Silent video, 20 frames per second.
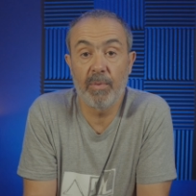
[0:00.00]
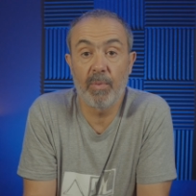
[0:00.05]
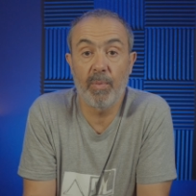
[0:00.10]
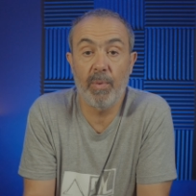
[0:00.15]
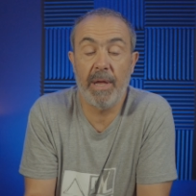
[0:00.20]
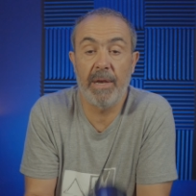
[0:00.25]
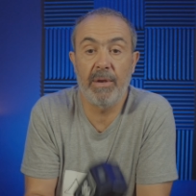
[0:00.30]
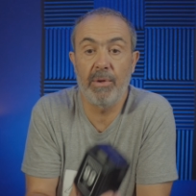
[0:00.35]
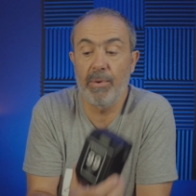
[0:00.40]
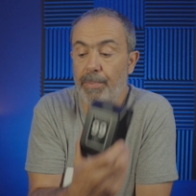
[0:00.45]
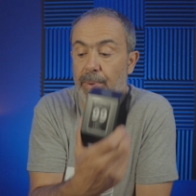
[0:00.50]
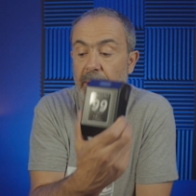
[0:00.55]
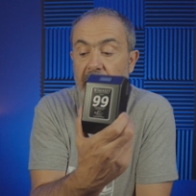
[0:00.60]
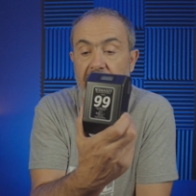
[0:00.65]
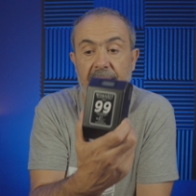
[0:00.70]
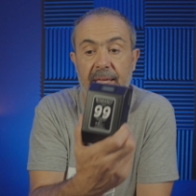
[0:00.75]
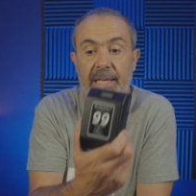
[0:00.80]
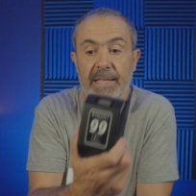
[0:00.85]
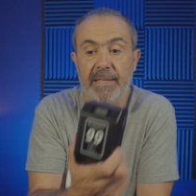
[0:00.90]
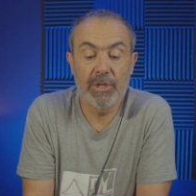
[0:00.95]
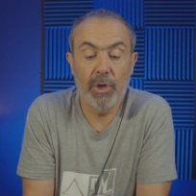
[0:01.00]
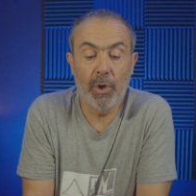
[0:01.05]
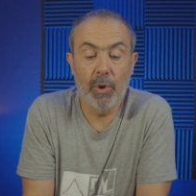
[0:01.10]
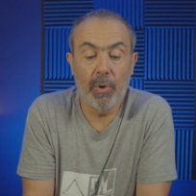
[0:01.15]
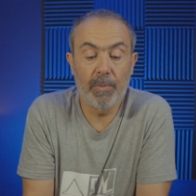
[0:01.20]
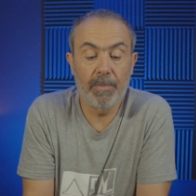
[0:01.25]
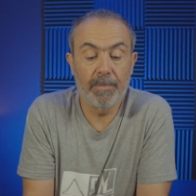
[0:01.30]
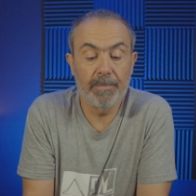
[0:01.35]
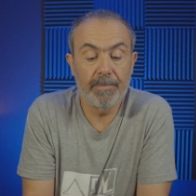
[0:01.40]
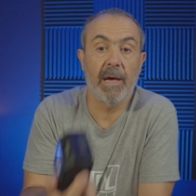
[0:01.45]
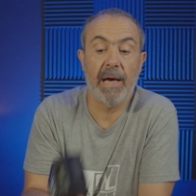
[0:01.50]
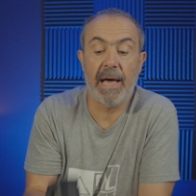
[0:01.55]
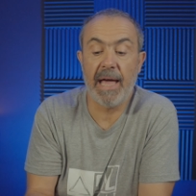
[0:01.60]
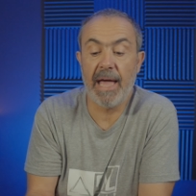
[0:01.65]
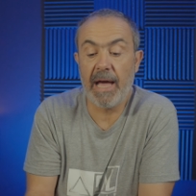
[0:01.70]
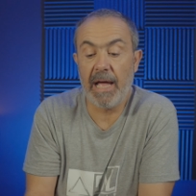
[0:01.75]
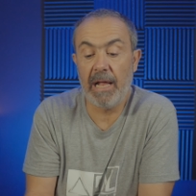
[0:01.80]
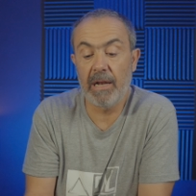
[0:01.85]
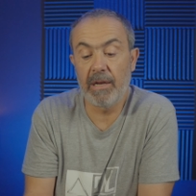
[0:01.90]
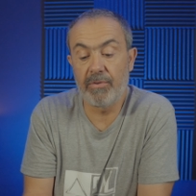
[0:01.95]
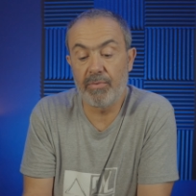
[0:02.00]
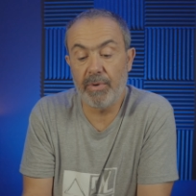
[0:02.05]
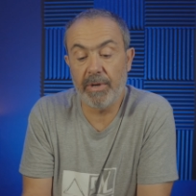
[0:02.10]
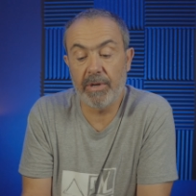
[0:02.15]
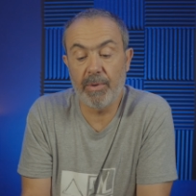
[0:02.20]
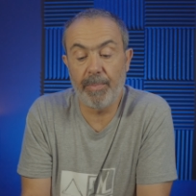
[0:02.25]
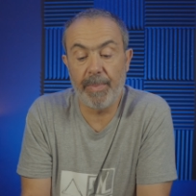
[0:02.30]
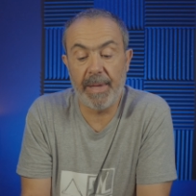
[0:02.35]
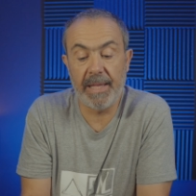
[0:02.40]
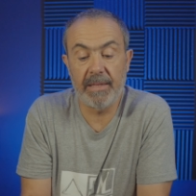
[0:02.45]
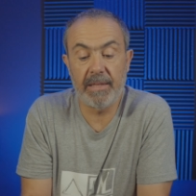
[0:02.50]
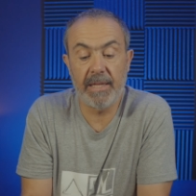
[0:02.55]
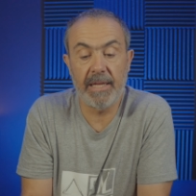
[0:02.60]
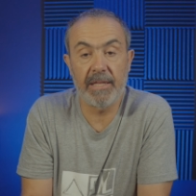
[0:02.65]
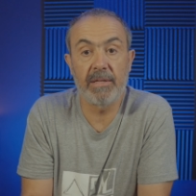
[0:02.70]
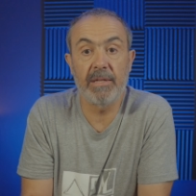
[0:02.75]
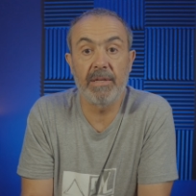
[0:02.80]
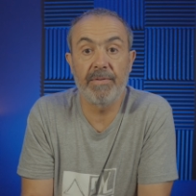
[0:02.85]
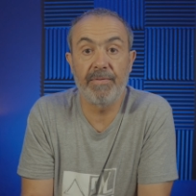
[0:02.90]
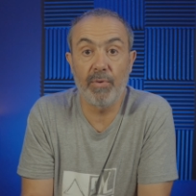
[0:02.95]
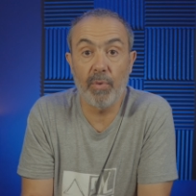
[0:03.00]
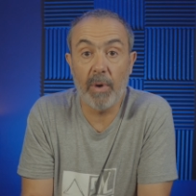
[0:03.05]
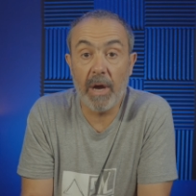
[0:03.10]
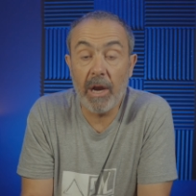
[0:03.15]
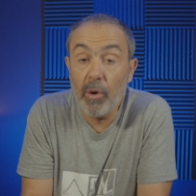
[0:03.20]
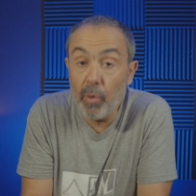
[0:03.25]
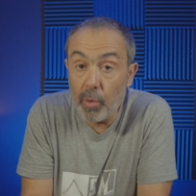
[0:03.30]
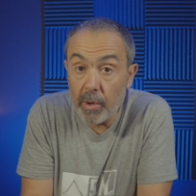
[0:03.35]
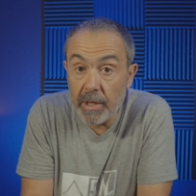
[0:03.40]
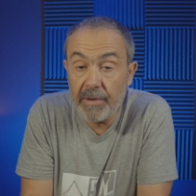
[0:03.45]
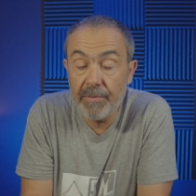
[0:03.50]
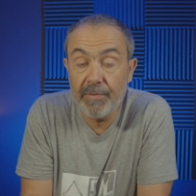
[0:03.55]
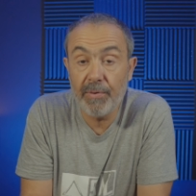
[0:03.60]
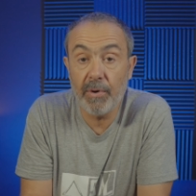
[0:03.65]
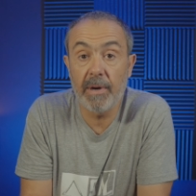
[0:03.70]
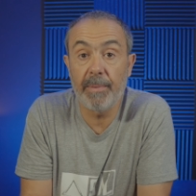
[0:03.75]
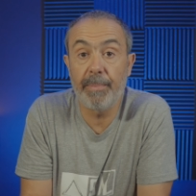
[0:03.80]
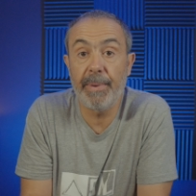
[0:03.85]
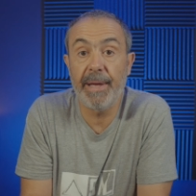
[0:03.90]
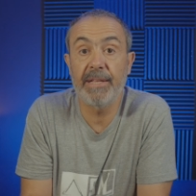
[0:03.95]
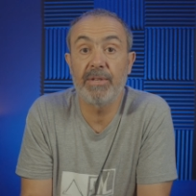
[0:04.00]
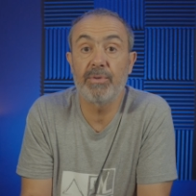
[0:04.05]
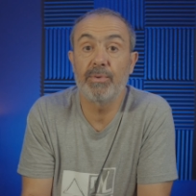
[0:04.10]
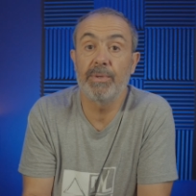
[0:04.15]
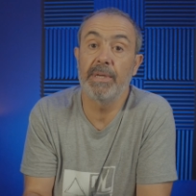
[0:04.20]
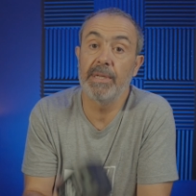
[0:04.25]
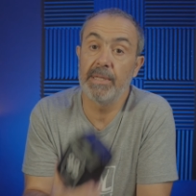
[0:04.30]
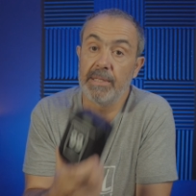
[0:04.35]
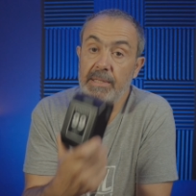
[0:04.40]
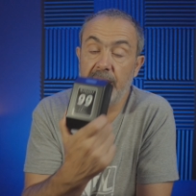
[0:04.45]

when you buy it. So I highly recommend that if you are looking for a battery,